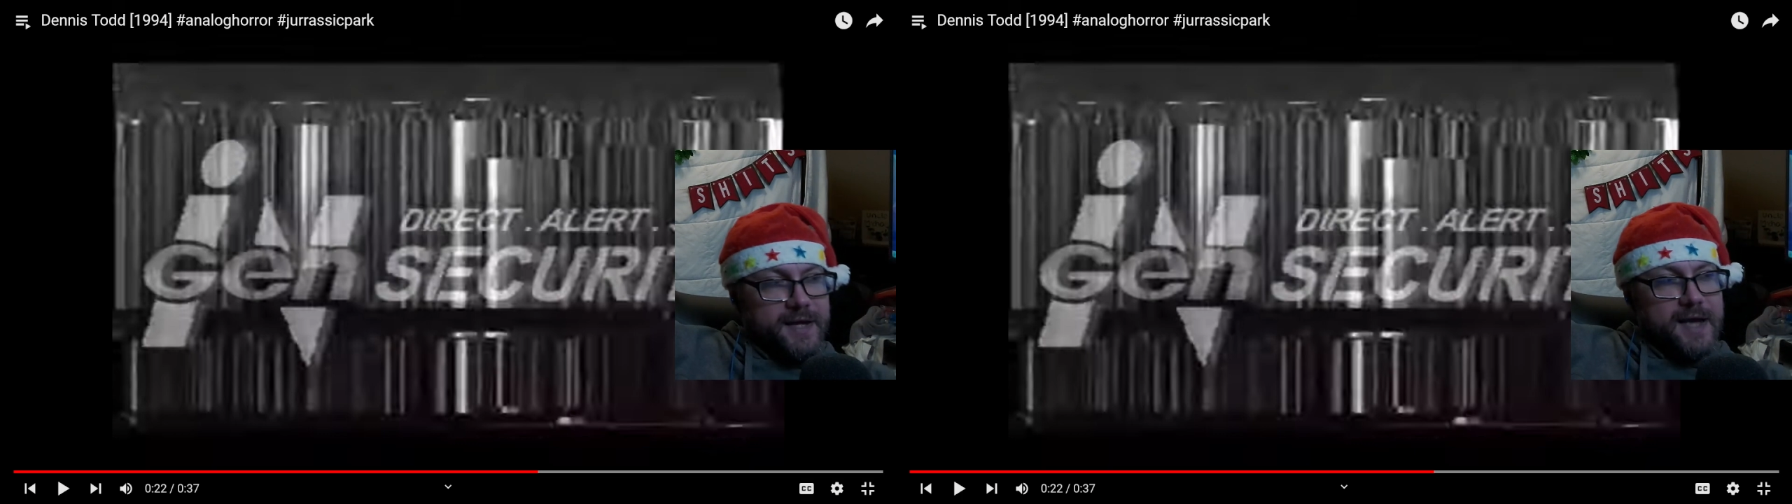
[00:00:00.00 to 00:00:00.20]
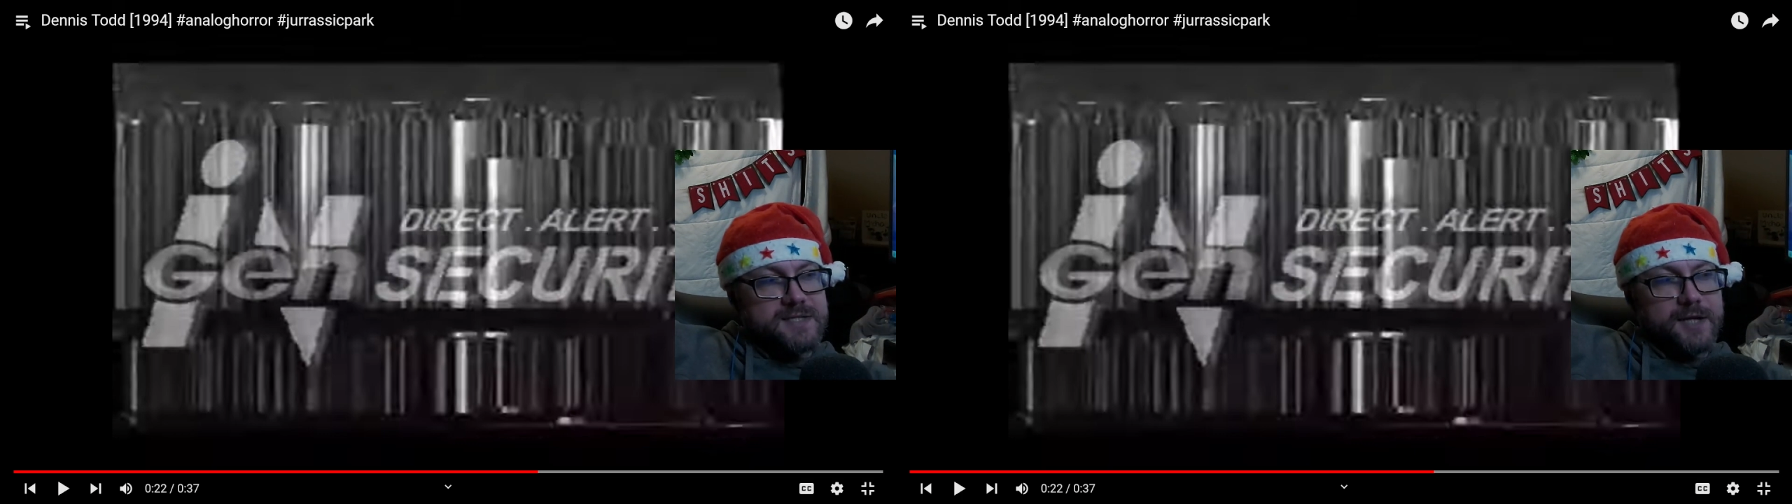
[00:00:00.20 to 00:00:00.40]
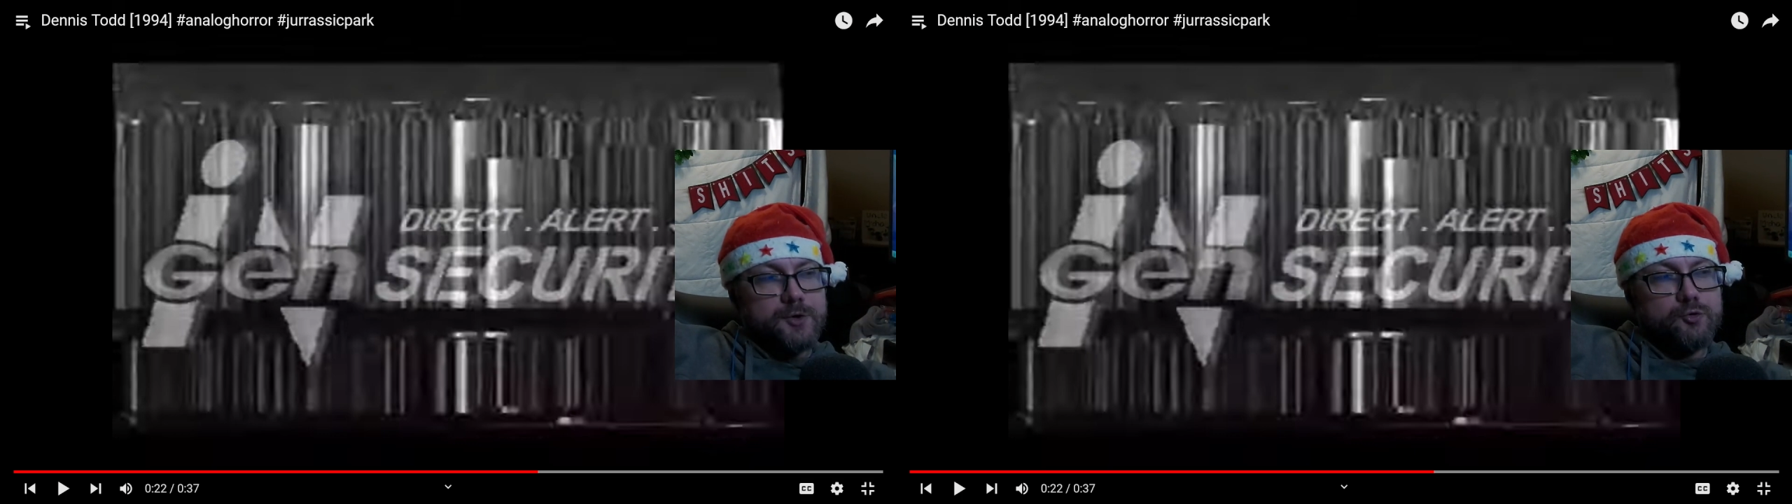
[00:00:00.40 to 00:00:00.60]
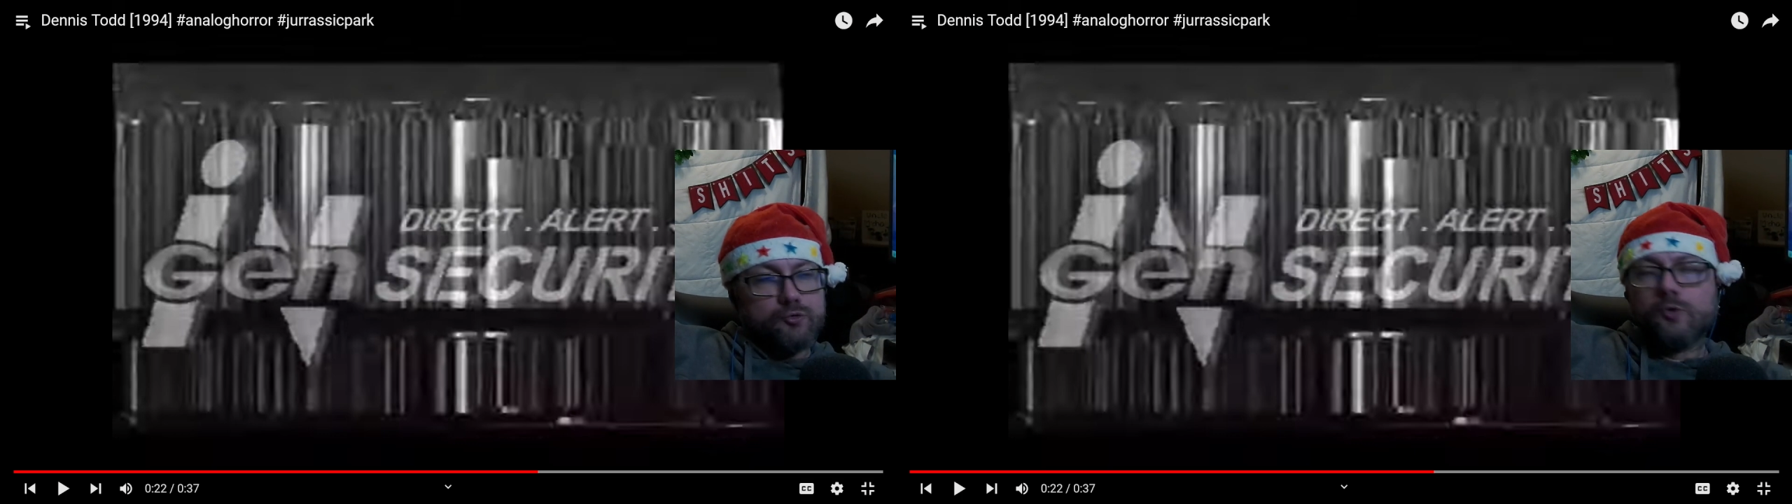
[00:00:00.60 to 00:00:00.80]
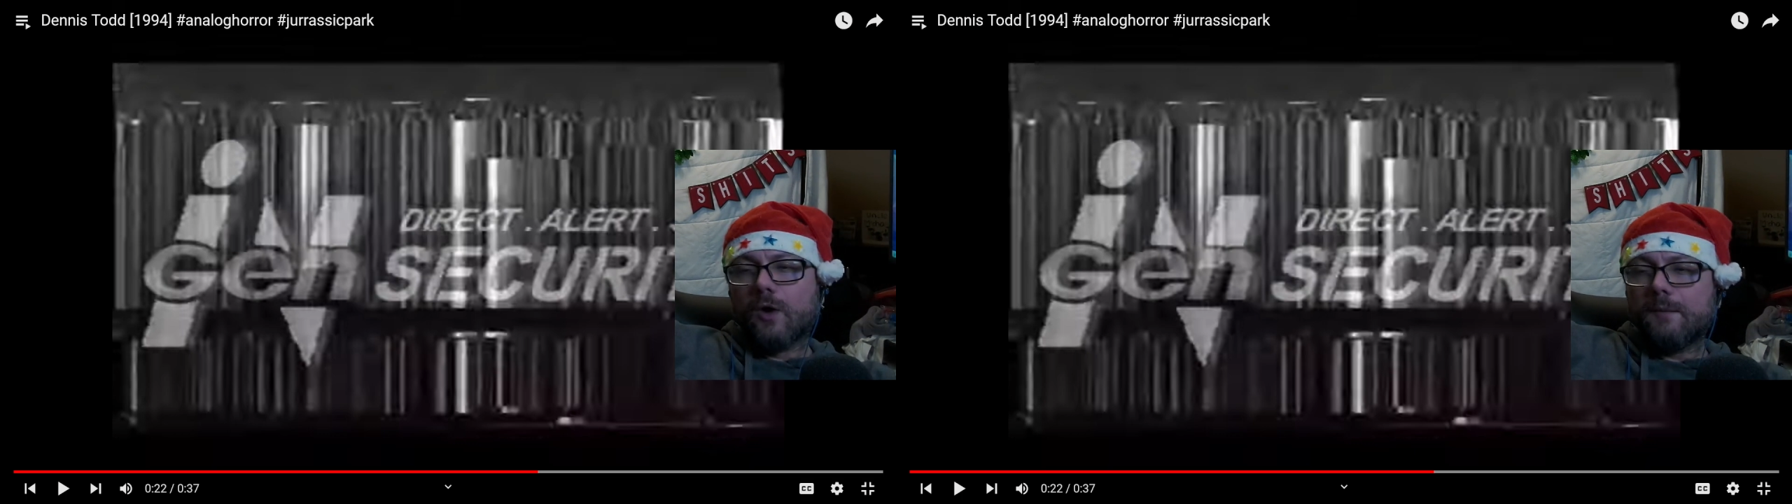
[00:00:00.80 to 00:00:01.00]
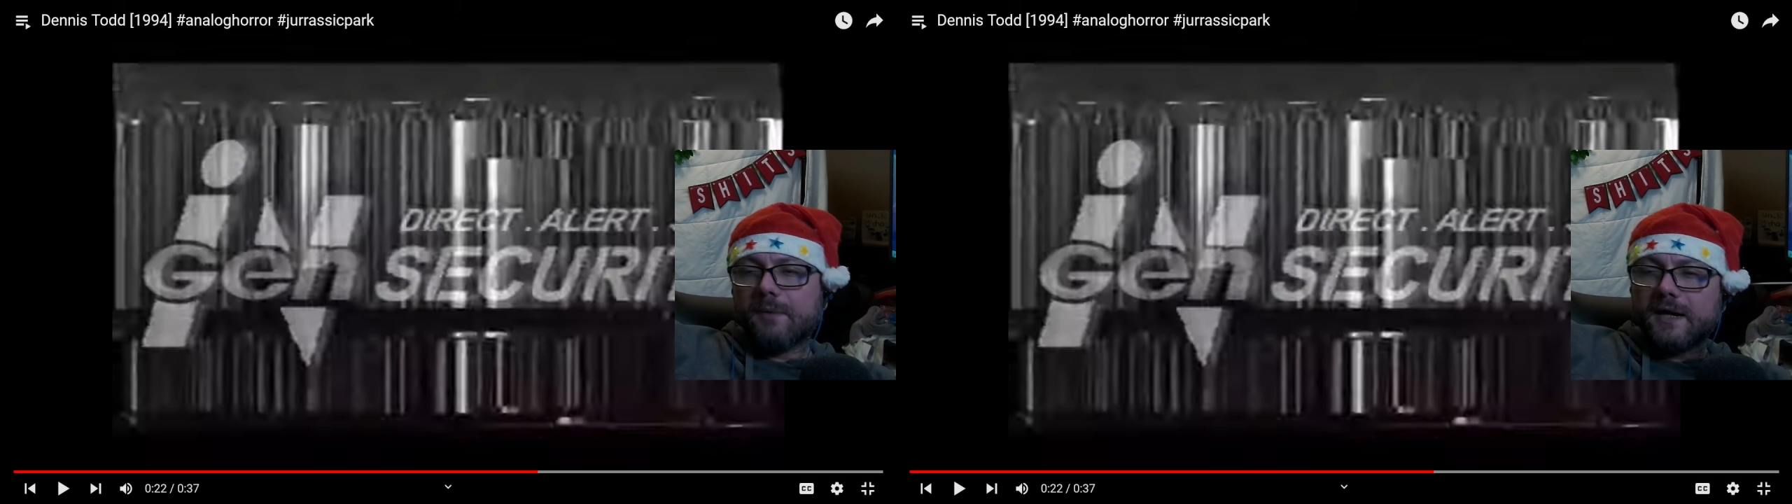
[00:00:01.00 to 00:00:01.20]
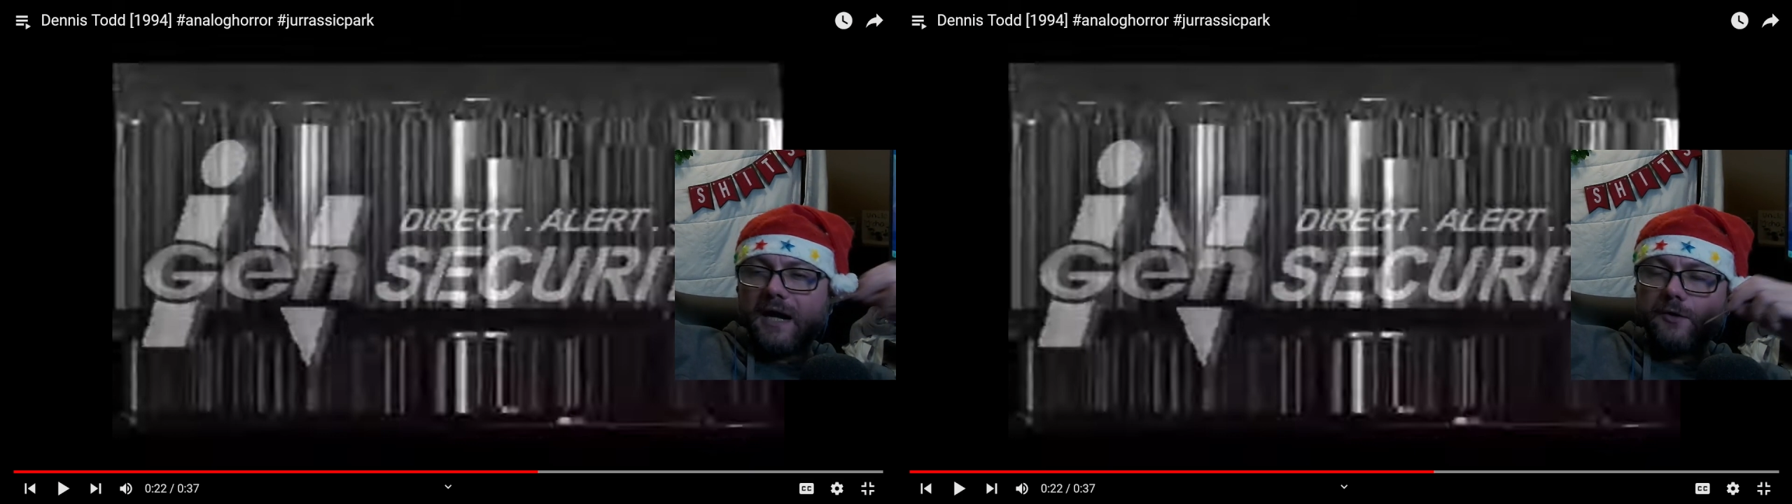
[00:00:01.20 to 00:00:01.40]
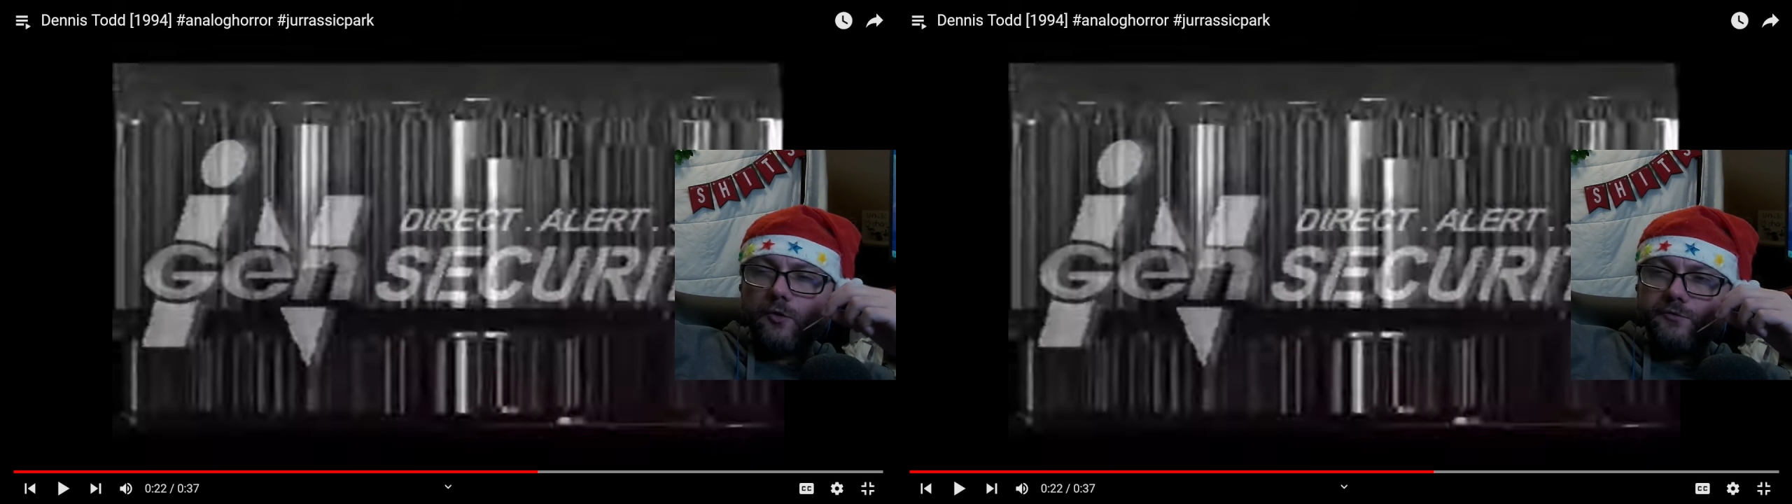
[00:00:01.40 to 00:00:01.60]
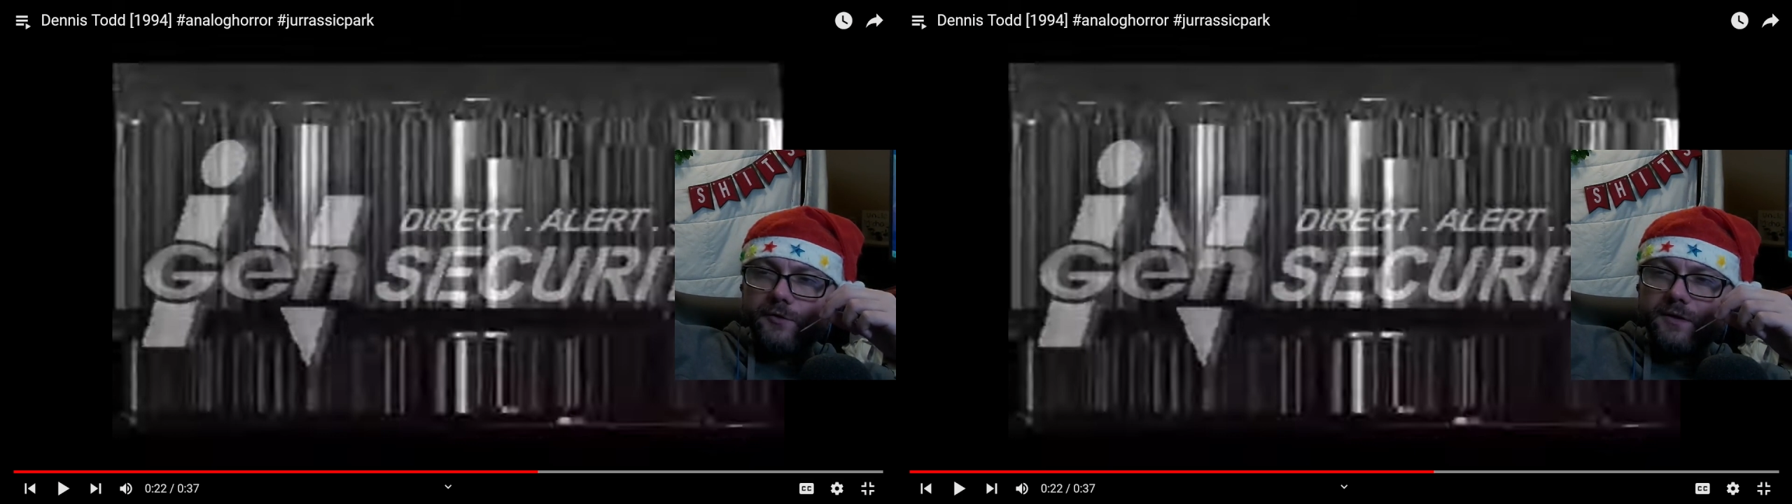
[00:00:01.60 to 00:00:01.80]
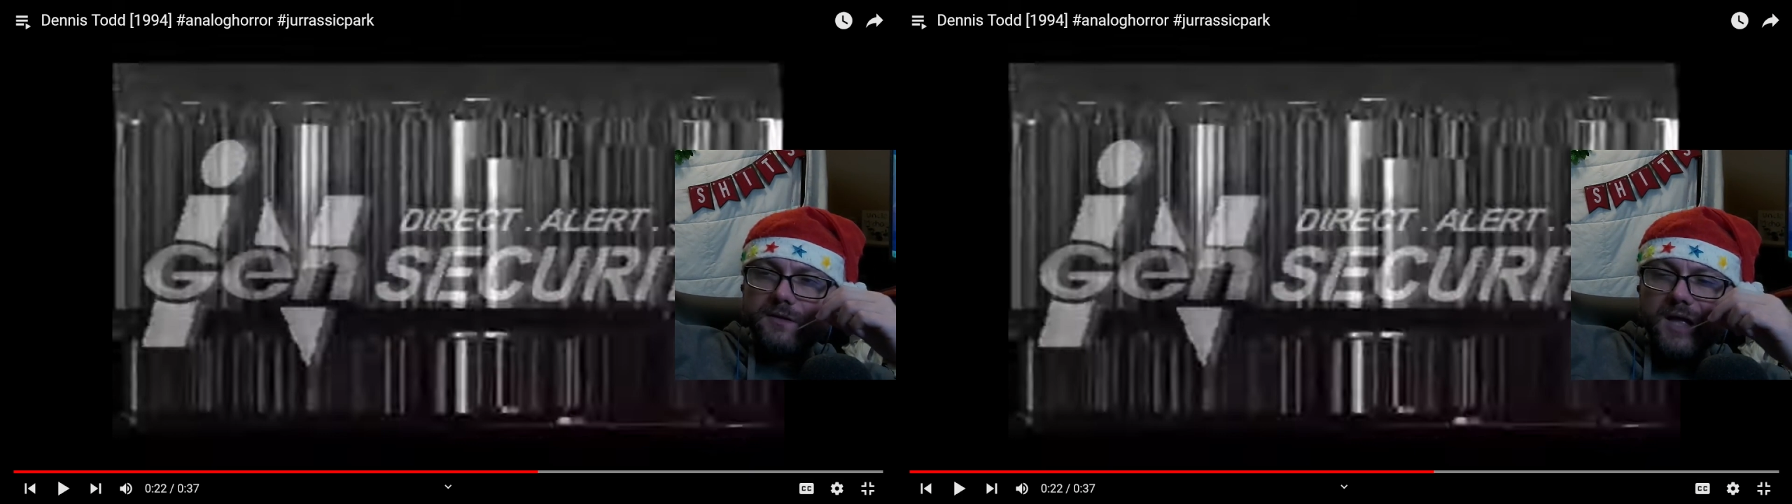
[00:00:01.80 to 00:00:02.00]
as I grew up, I got
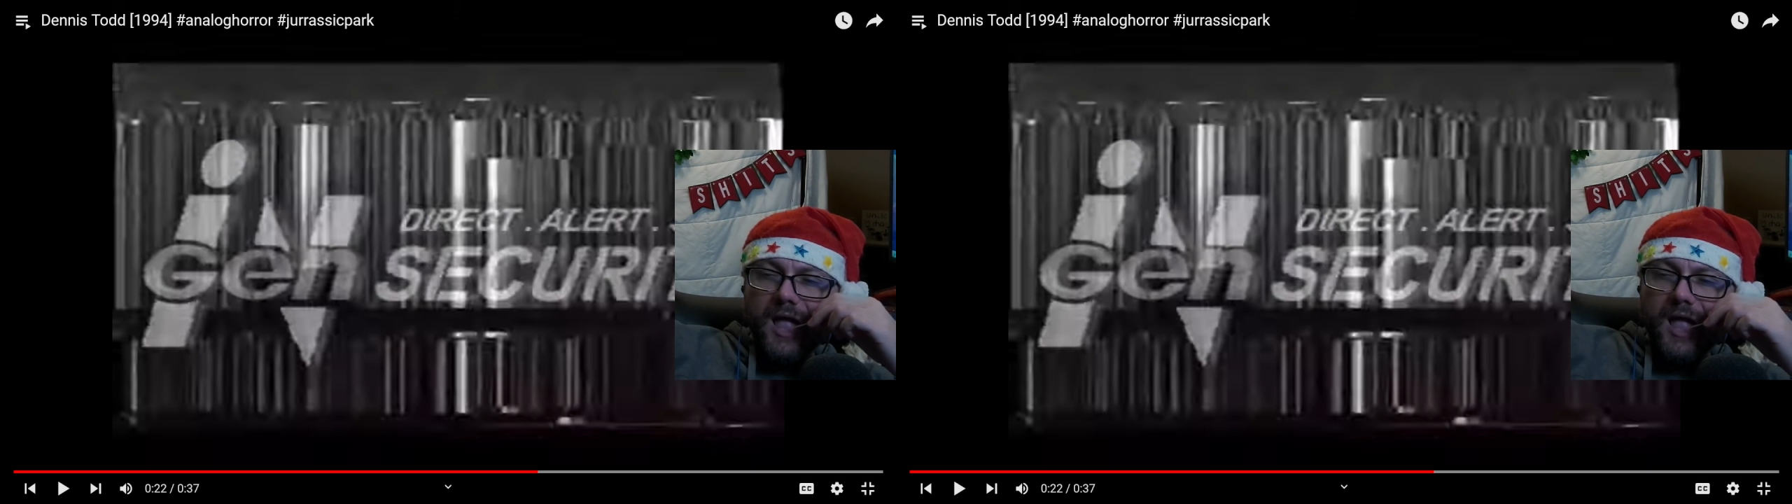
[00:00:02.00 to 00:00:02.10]
over it.